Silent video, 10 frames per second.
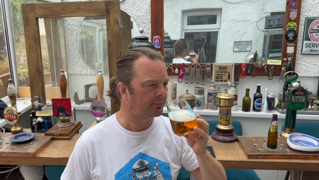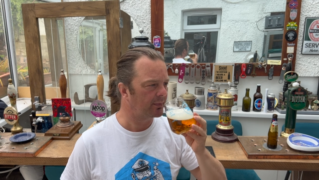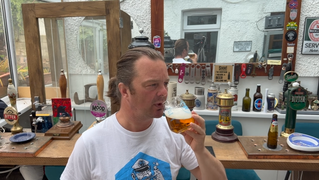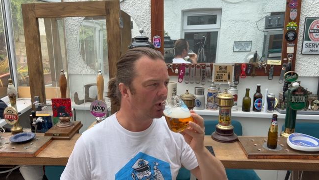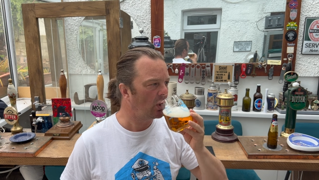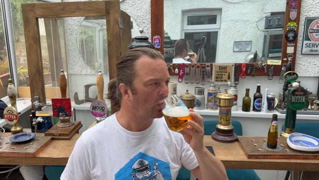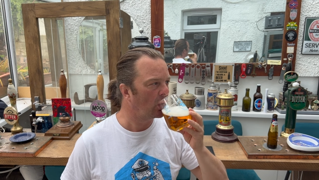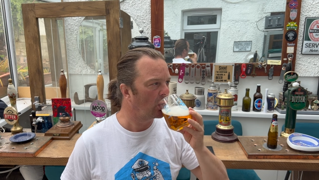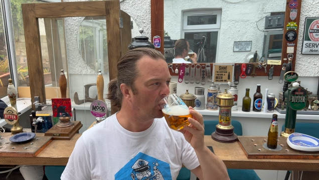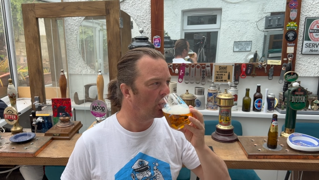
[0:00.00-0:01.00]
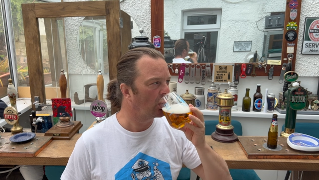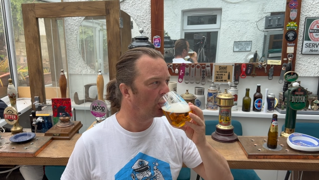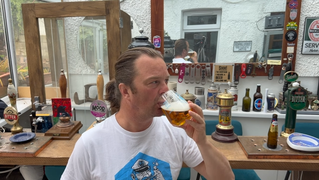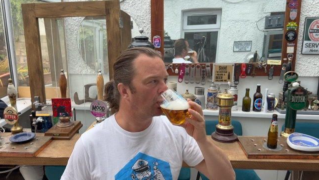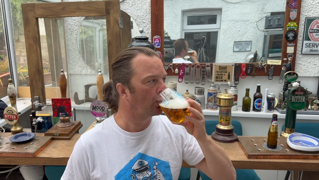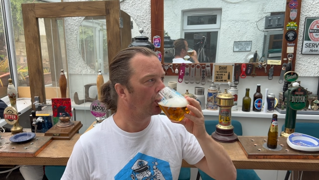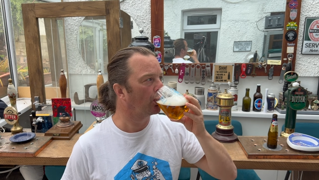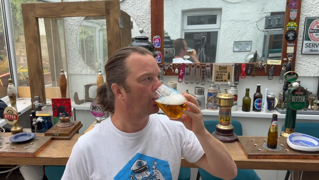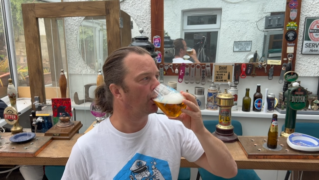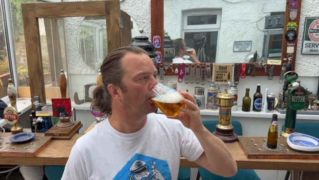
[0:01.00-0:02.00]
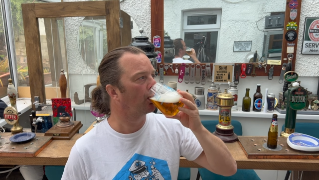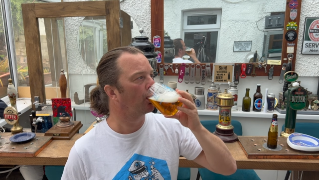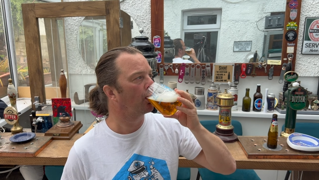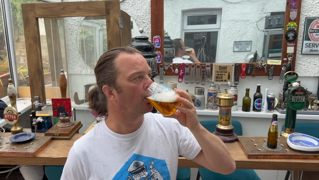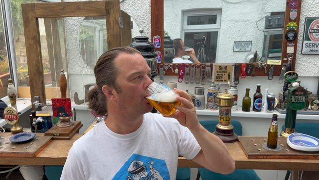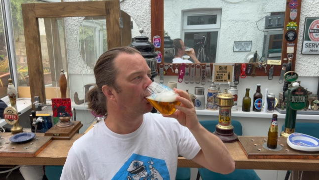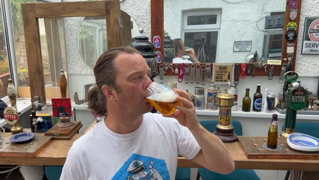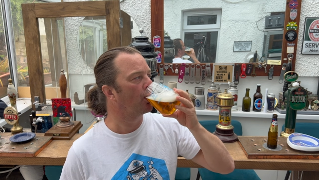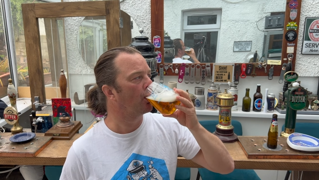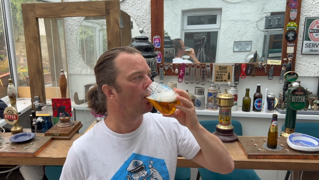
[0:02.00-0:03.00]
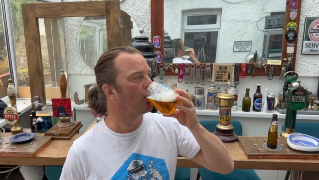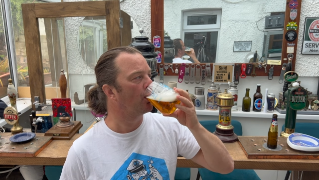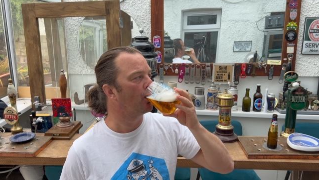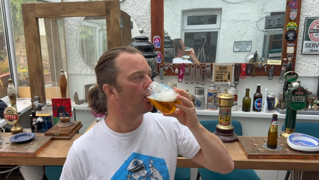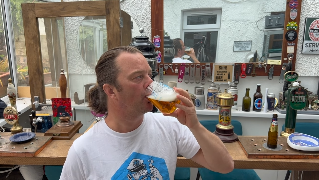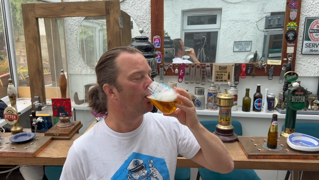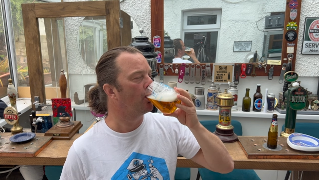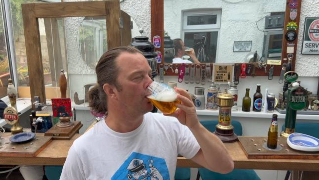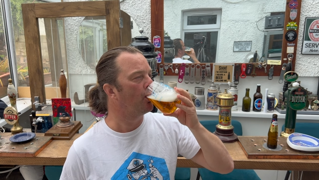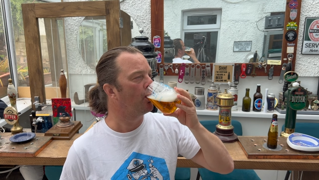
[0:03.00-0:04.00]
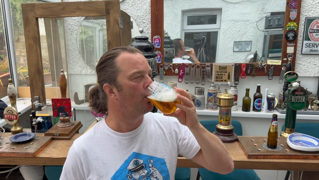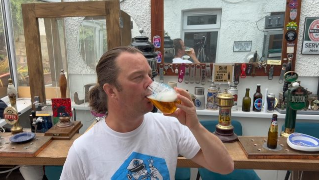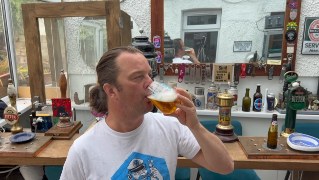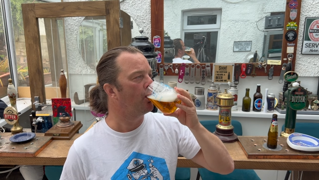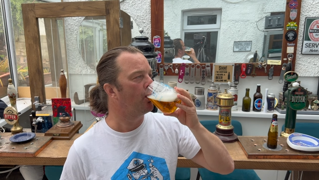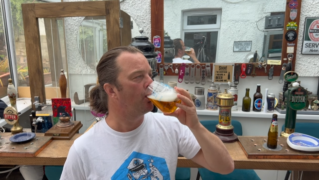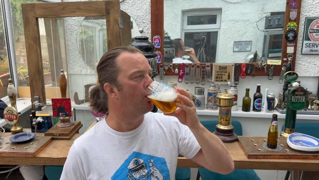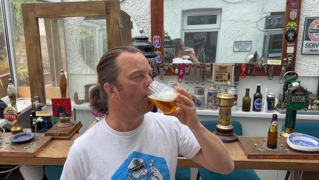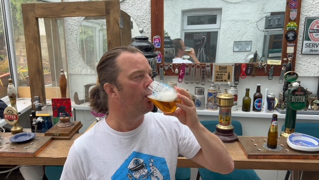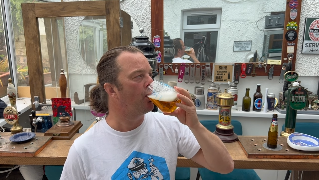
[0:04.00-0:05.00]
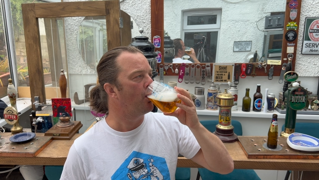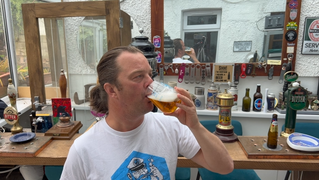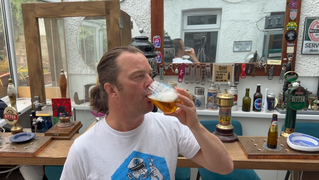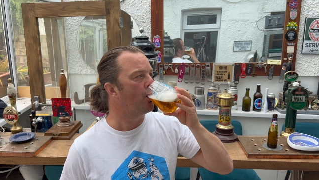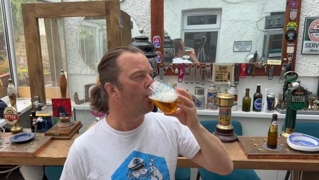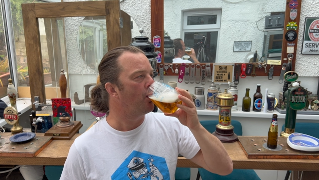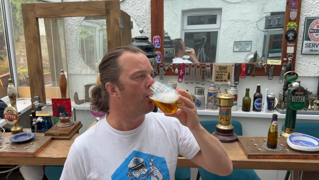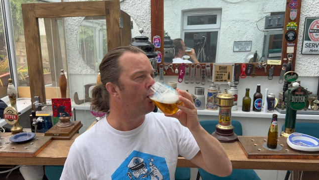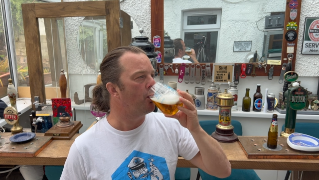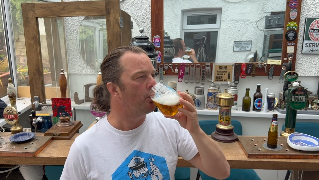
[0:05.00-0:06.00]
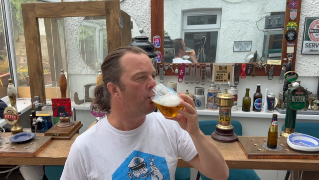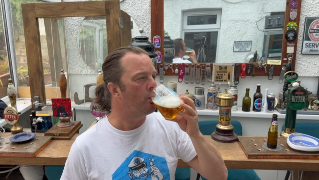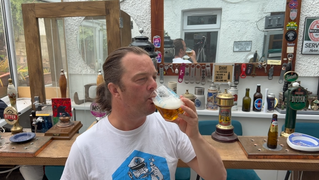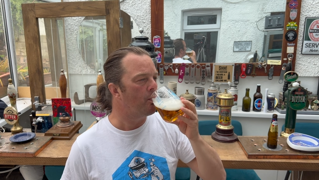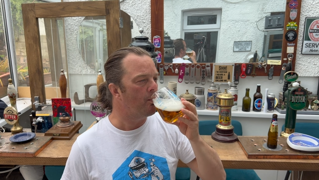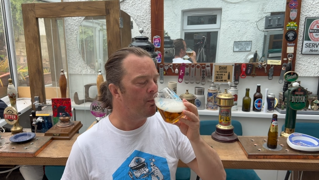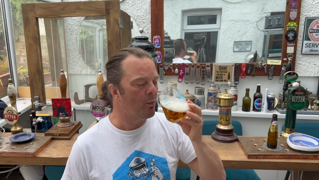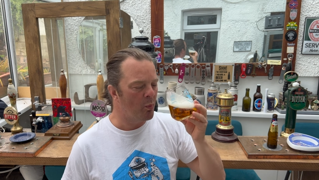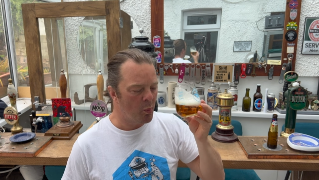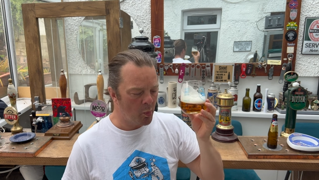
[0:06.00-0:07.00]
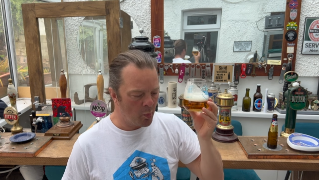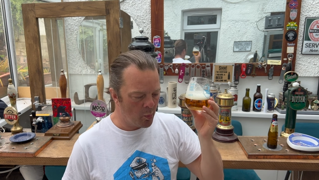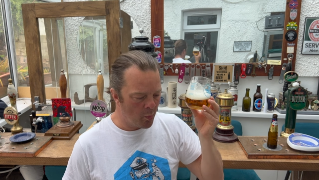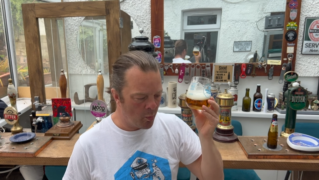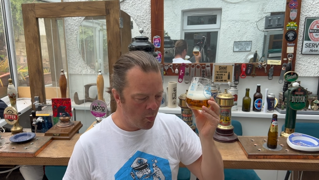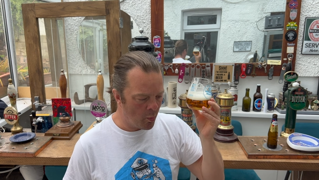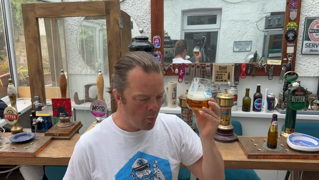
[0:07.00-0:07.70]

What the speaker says: (silence)